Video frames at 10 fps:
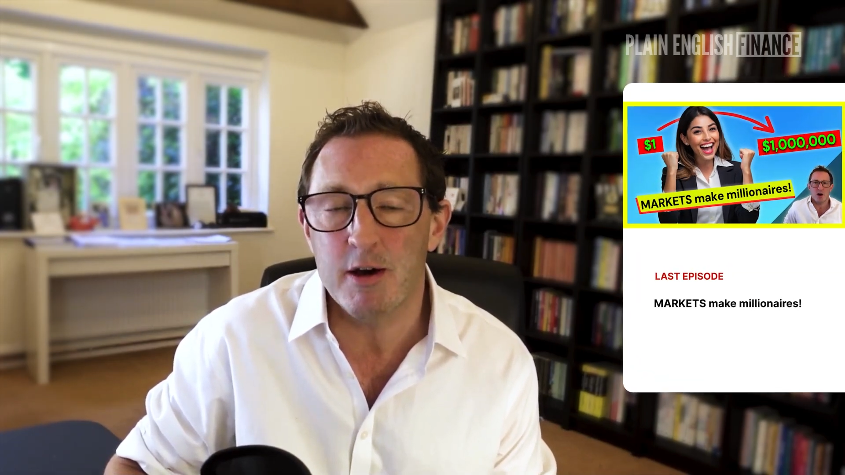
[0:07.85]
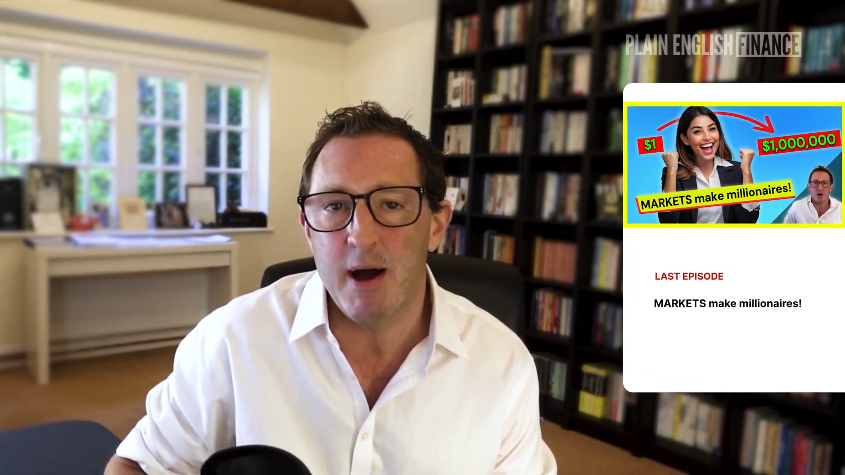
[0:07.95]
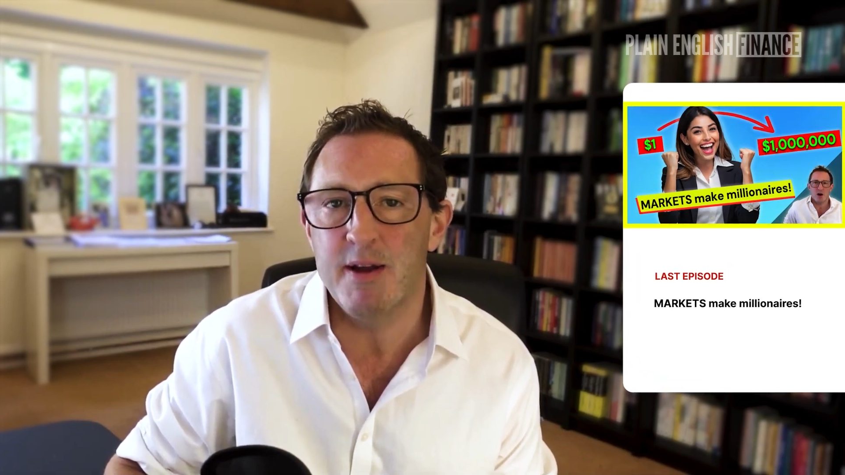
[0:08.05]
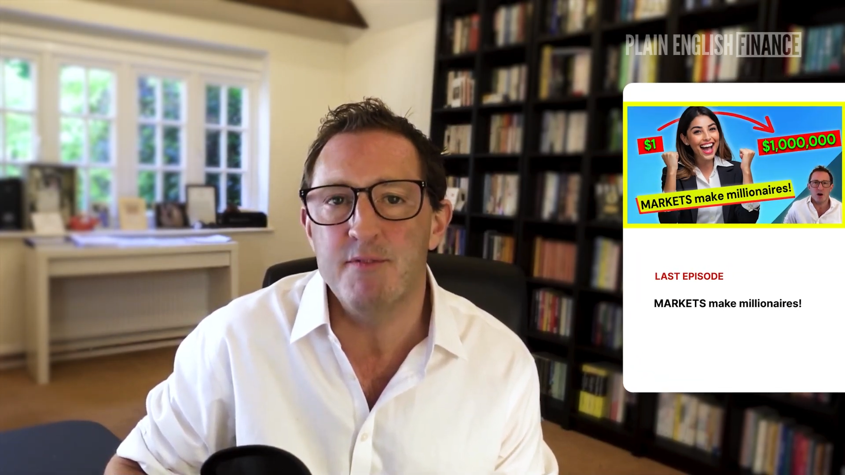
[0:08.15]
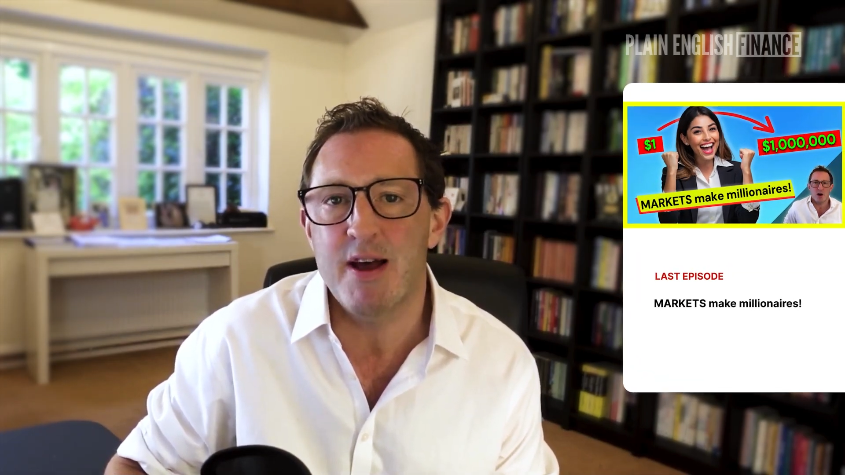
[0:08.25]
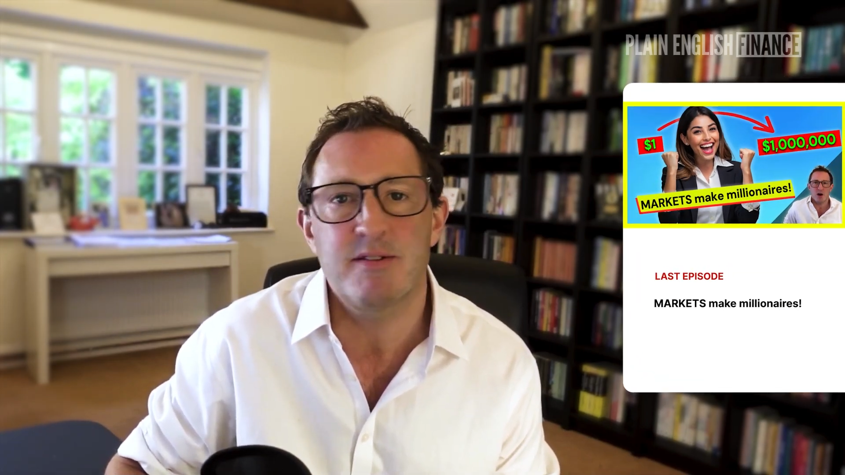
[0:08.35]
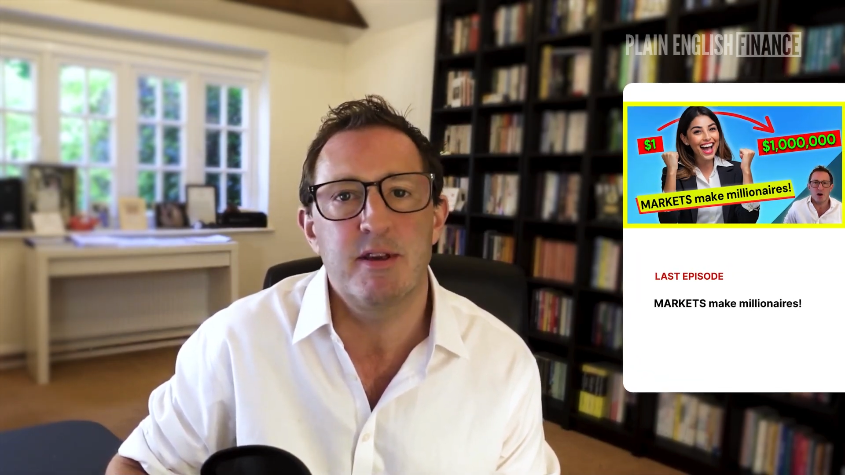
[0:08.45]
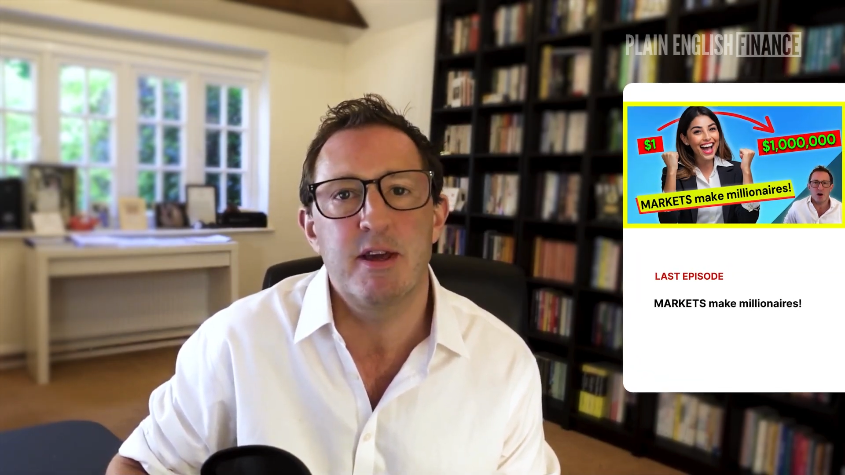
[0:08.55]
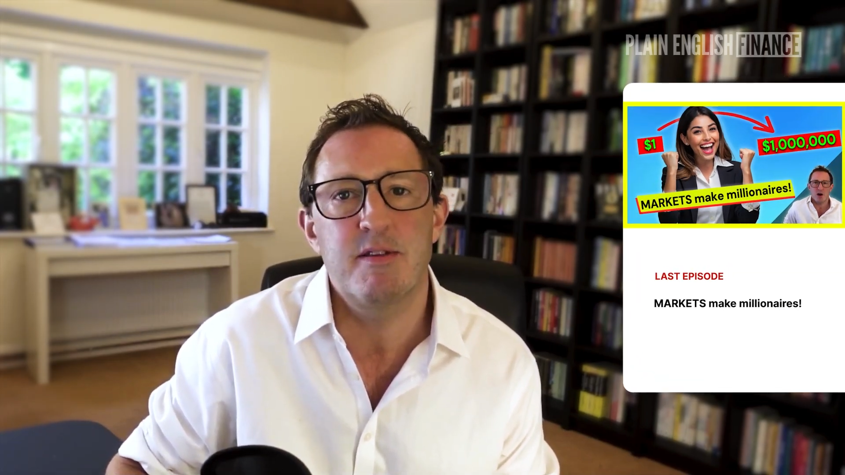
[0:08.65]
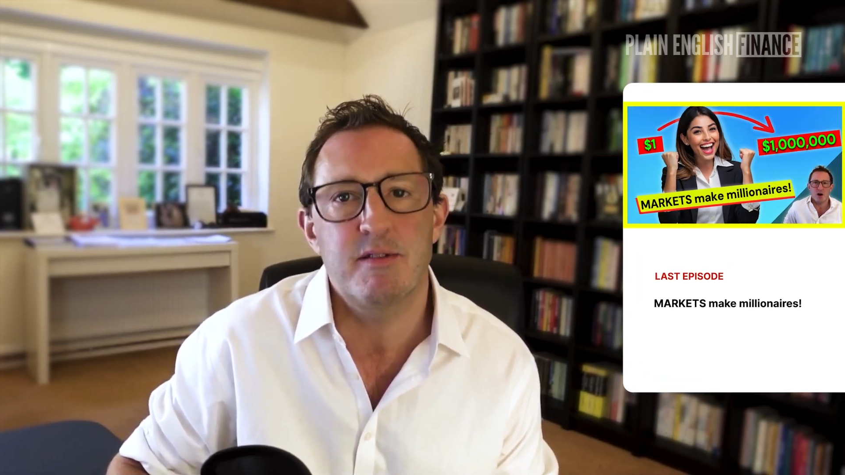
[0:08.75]
about
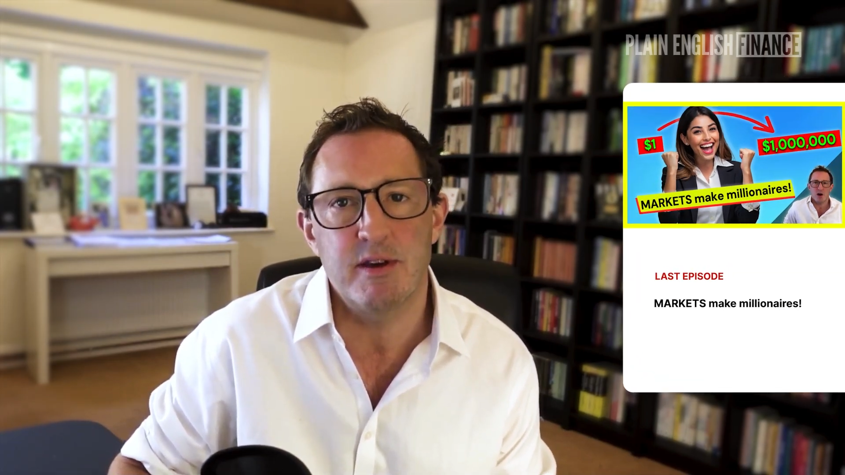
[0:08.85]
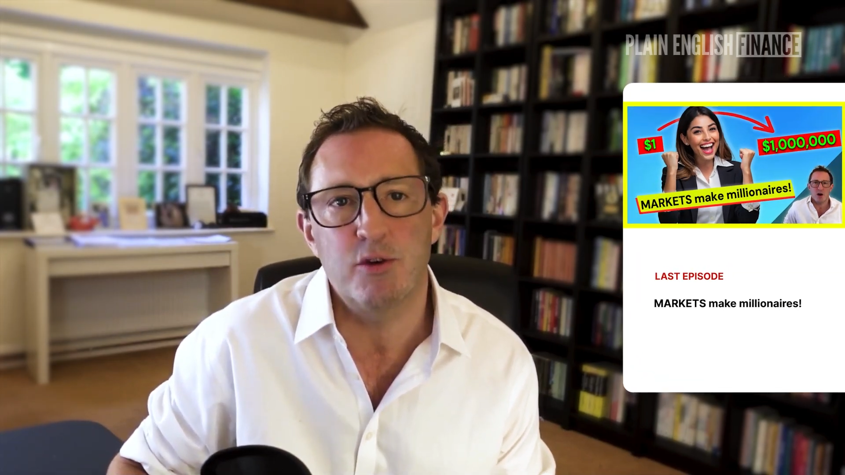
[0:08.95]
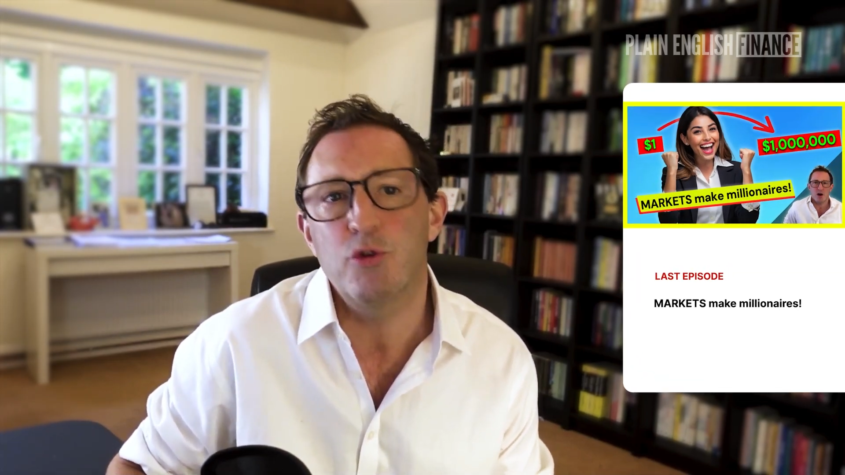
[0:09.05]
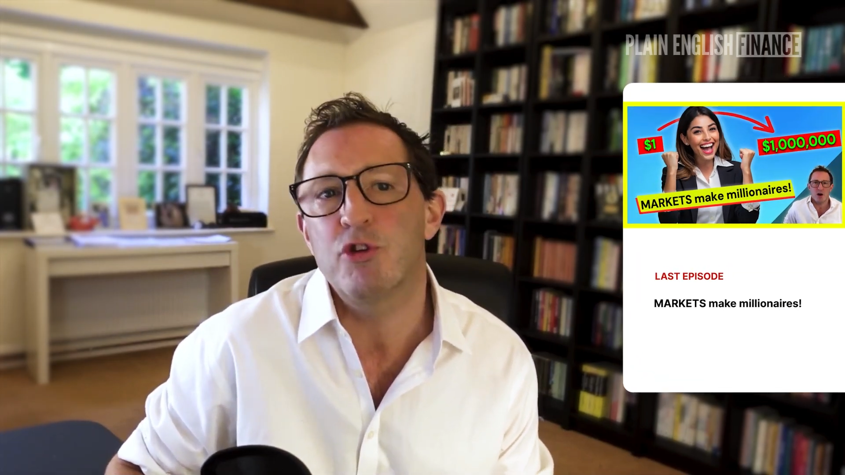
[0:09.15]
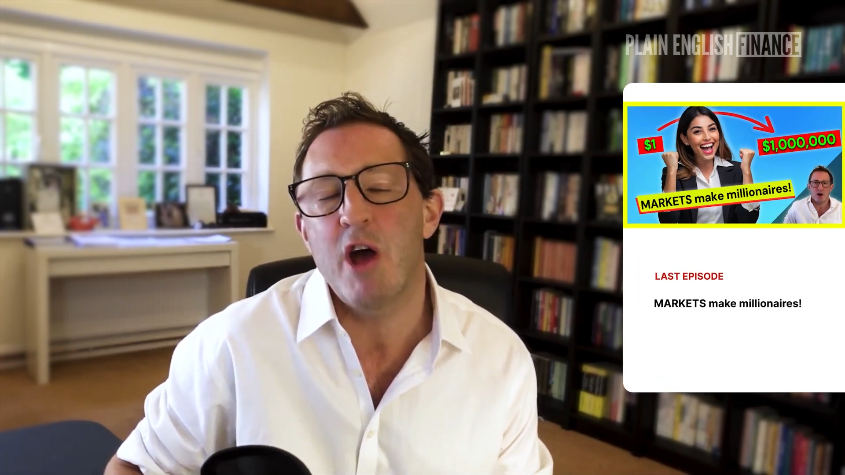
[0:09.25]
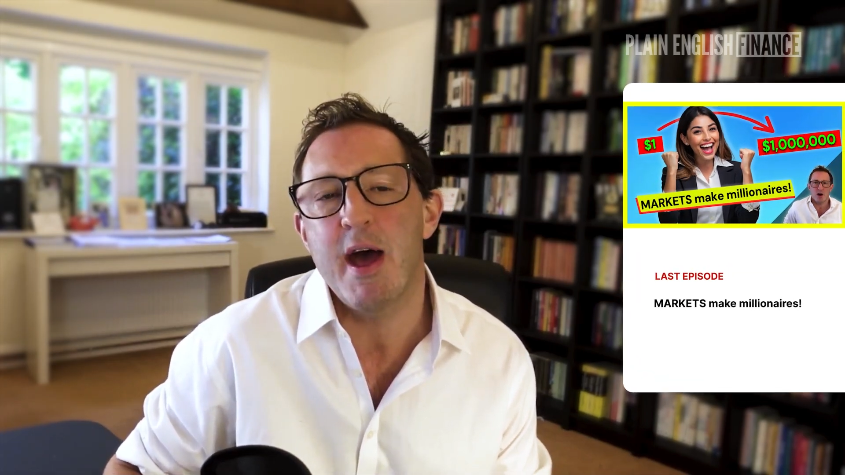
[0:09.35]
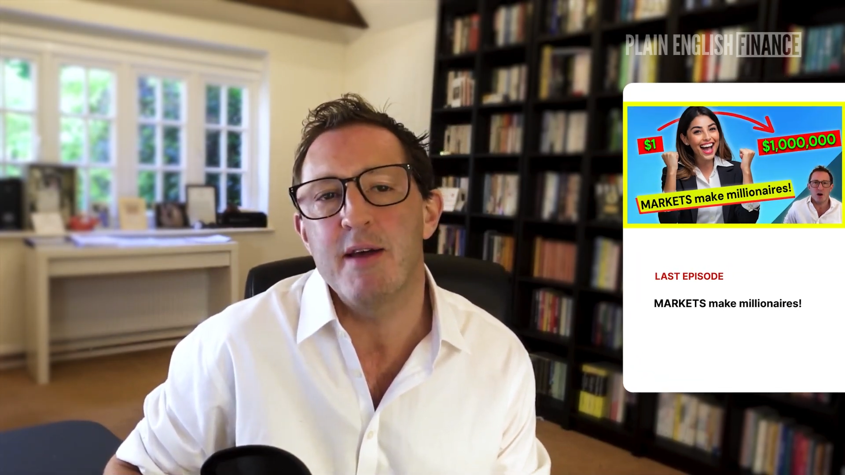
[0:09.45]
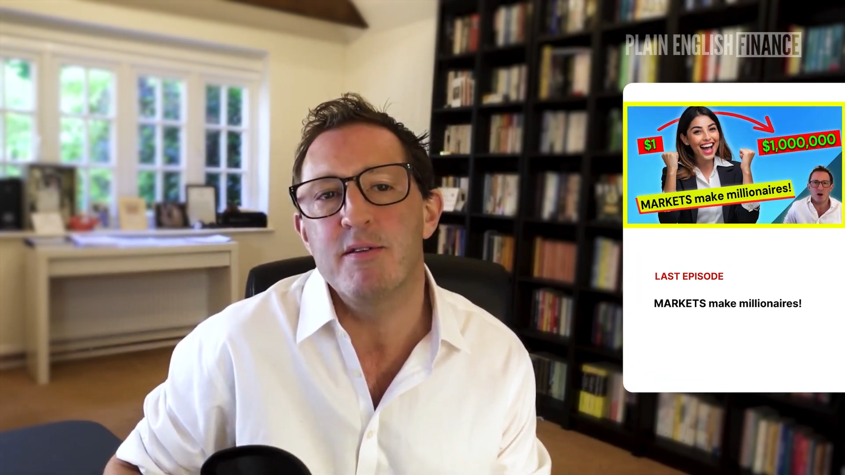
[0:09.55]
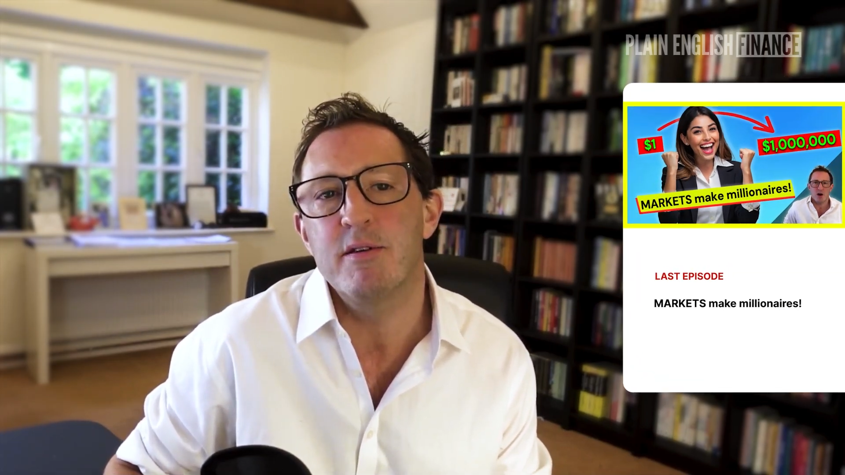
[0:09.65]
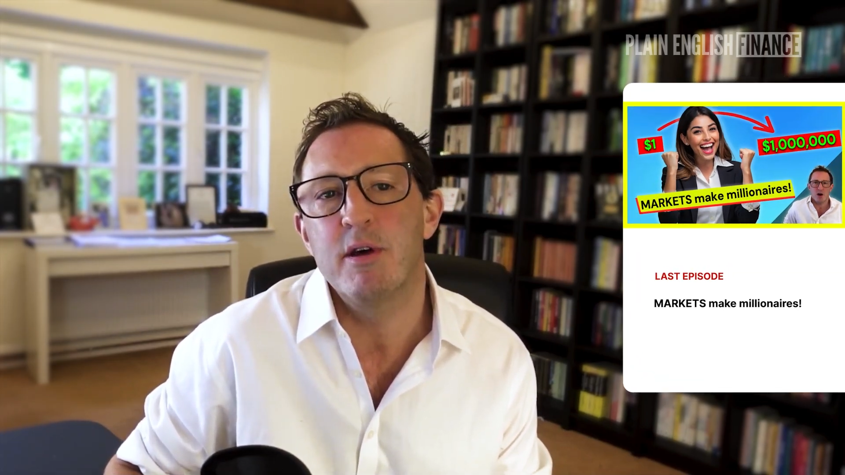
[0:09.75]
investing in single
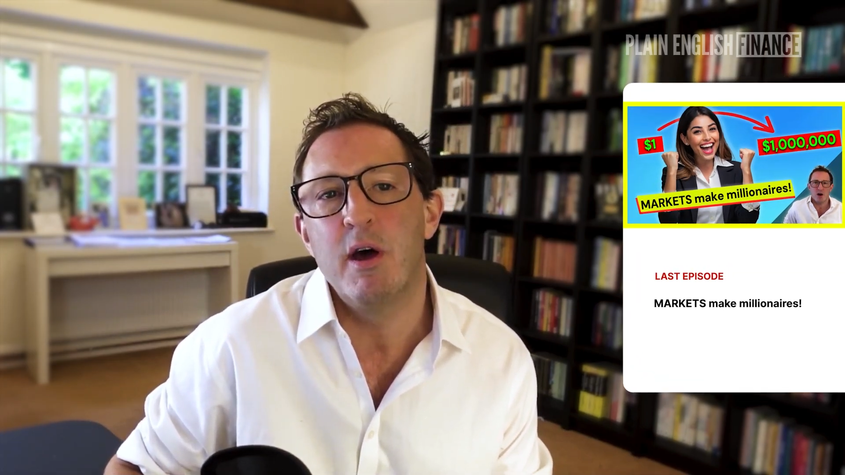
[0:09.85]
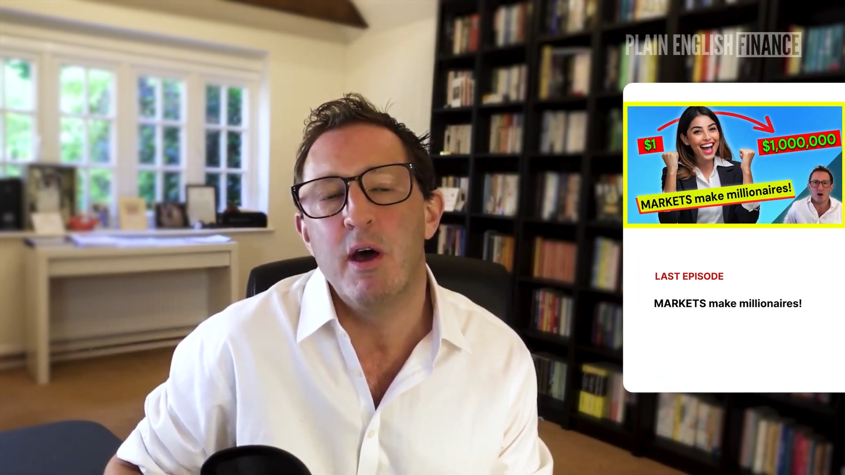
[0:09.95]
shares.